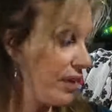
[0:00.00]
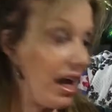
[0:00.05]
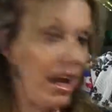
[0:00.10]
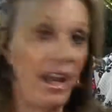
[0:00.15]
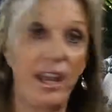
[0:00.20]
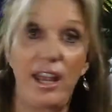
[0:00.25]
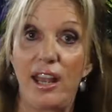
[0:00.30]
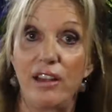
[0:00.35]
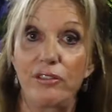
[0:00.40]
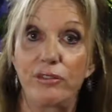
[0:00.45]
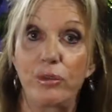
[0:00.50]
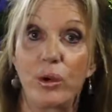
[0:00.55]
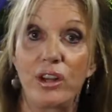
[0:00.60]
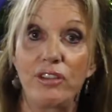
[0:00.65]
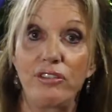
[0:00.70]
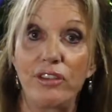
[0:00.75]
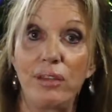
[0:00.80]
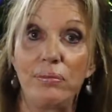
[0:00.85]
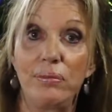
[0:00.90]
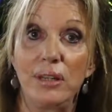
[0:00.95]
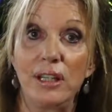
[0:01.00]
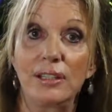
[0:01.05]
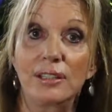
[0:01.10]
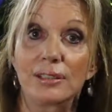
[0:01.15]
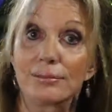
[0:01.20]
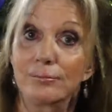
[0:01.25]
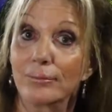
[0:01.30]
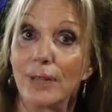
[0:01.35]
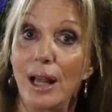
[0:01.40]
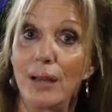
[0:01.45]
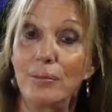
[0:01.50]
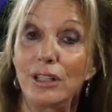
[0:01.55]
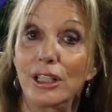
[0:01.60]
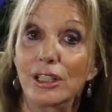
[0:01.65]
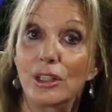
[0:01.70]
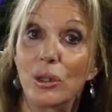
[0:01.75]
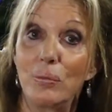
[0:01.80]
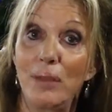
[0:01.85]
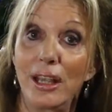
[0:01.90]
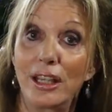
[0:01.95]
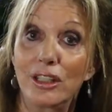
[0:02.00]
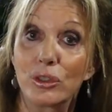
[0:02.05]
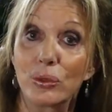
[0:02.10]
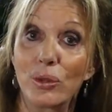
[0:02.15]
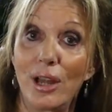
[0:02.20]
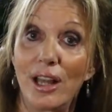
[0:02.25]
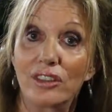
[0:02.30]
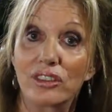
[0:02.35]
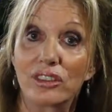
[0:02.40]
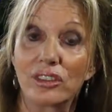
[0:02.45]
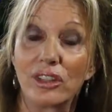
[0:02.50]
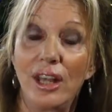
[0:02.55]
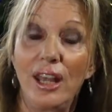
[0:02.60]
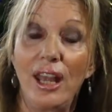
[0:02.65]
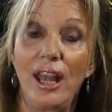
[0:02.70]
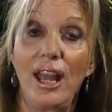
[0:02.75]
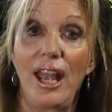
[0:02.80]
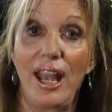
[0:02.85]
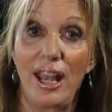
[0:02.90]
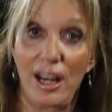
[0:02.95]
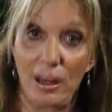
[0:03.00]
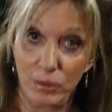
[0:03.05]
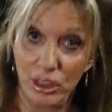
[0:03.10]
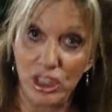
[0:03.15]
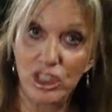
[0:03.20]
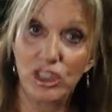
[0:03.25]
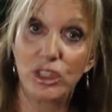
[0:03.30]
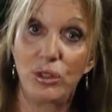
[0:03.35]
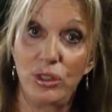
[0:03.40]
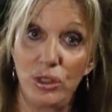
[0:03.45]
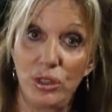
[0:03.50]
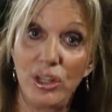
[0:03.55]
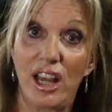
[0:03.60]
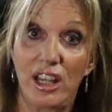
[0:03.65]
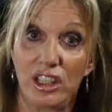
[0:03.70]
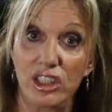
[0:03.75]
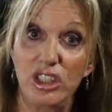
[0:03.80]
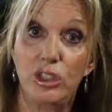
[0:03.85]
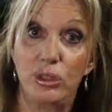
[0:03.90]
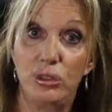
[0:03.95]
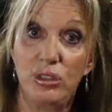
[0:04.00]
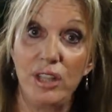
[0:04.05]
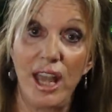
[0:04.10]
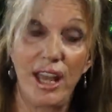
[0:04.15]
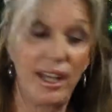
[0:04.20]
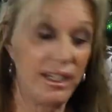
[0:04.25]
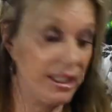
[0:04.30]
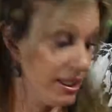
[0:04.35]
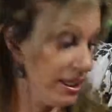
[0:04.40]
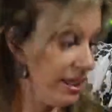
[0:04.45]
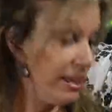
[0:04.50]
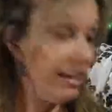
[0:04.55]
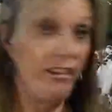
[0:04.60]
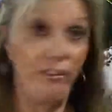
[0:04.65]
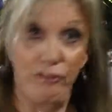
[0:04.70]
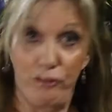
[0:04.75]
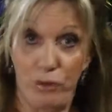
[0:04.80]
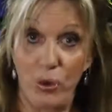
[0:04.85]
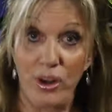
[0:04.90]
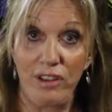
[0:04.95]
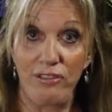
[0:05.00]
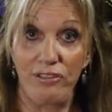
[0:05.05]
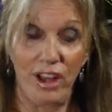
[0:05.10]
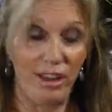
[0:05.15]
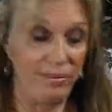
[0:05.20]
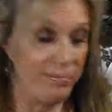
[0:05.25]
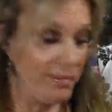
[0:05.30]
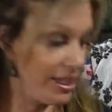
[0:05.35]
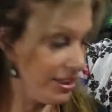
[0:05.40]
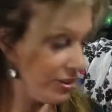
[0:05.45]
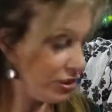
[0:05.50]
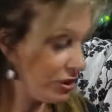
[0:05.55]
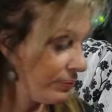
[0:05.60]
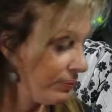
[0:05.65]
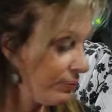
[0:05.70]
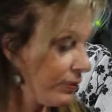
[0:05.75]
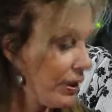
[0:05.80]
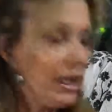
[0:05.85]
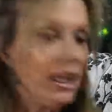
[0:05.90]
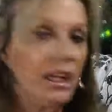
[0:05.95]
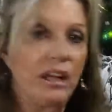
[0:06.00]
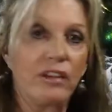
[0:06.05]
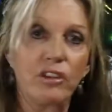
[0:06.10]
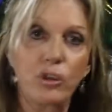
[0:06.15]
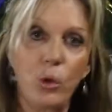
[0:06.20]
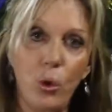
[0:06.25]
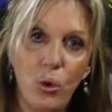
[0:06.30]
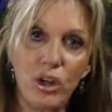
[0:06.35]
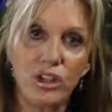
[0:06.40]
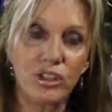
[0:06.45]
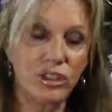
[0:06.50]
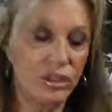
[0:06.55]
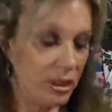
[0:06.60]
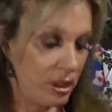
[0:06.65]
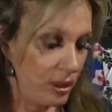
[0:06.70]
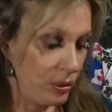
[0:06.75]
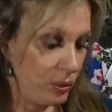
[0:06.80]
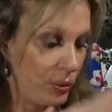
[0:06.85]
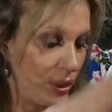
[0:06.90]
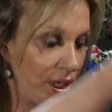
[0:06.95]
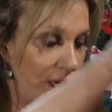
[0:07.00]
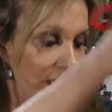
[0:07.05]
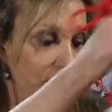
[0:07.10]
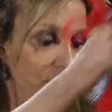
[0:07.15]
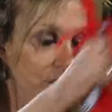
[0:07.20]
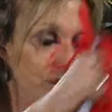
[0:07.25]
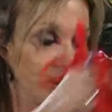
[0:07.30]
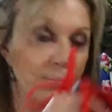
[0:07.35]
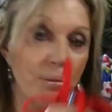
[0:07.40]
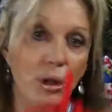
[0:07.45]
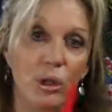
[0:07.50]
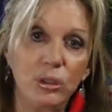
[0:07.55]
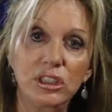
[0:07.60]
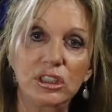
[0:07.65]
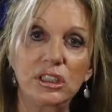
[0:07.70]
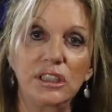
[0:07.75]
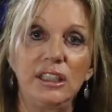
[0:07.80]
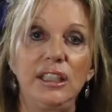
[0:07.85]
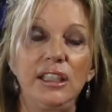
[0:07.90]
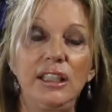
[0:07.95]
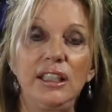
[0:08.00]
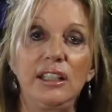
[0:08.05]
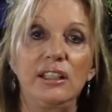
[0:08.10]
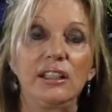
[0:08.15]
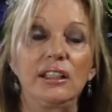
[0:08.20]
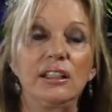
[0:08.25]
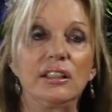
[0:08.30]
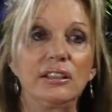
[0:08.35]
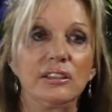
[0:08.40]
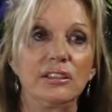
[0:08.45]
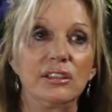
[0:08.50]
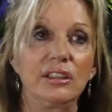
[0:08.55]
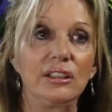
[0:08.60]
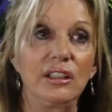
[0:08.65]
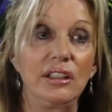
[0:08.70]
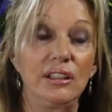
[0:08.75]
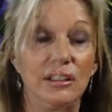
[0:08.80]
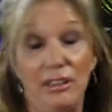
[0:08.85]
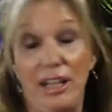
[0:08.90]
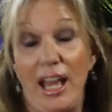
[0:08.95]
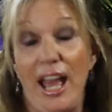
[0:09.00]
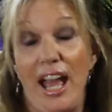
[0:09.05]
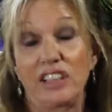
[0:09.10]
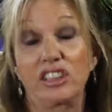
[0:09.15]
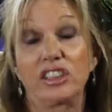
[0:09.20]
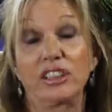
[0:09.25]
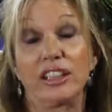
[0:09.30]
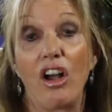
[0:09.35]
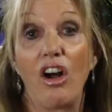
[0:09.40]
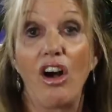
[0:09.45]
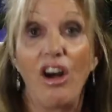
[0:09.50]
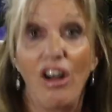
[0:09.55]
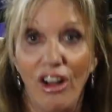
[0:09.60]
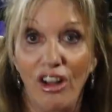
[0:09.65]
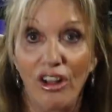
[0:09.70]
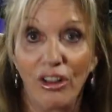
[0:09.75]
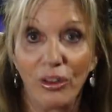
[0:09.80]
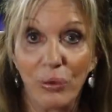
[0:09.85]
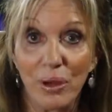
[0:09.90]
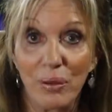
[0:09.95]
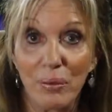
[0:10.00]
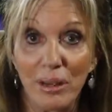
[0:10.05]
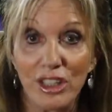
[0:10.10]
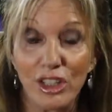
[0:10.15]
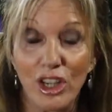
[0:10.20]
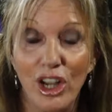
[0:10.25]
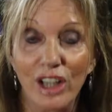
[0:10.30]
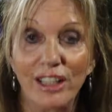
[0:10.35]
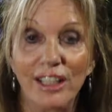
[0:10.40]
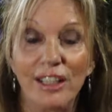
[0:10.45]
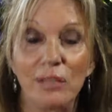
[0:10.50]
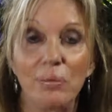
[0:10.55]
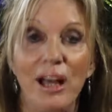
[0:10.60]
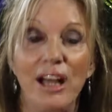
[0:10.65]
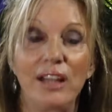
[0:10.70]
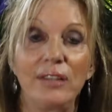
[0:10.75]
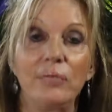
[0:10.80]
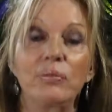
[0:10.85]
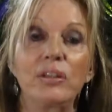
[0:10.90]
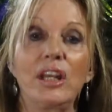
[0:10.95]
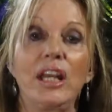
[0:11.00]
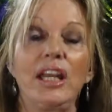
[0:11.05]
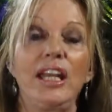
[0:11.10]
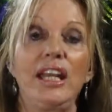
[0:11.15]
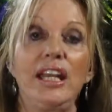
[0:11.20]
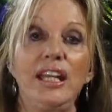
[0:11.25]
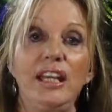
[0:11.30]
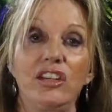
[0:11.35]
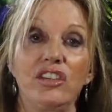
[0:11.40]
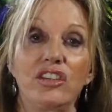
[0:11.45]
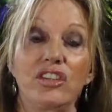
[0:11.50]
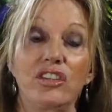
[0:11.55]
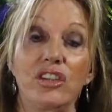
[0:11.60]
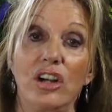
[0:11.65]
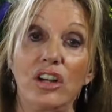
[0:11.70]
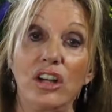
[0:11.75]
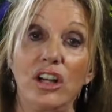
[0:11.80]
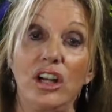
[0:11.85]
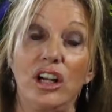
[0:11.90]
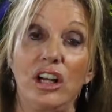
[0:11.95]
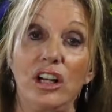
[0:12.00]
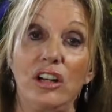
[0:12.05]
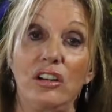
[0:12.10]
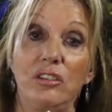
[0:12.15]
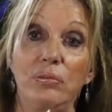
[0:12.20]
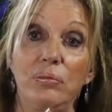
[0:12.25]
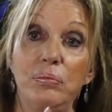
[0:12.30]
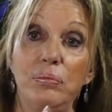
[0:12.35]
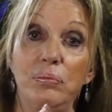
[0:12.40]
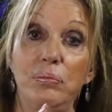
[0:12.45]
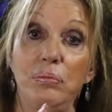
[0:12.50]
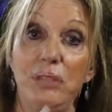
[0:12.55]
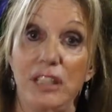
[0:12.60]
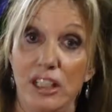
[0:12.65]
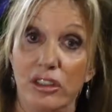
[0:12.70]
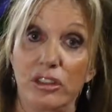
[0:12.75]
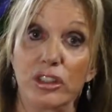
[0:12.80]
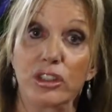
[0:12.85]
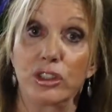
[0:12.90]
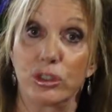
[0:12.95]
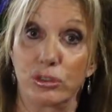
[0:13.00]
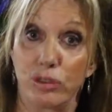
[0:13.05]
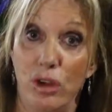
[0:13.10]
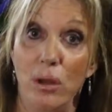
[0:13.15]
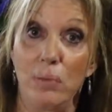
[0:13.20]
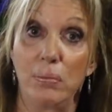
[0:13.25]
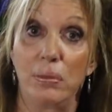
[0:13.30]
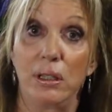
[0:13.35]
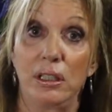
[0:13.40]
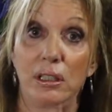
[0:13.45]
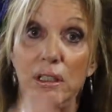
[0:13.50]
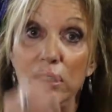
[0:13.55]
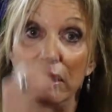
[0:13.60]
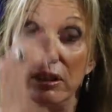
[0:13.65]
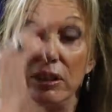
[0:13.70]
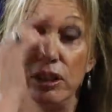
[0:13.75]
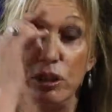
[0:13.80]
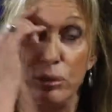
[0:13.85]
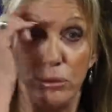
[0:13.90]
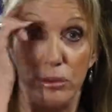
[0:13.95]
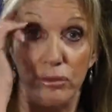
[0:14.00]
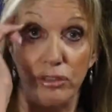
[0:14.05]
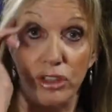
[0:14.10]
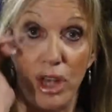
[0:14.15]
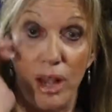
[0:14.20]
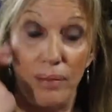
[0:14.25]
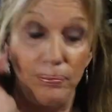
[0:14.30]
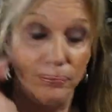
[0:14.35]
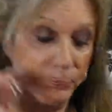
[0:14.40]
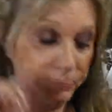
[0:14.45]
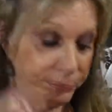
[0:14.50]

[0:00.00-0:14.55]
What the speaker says: I have 45 minutes, I'm going to go make a dress. And I'm going to show you how to do that in 45 minutes. Of course, what I use mostly is, actually all, what am I talking about, is materials from the thrift shop.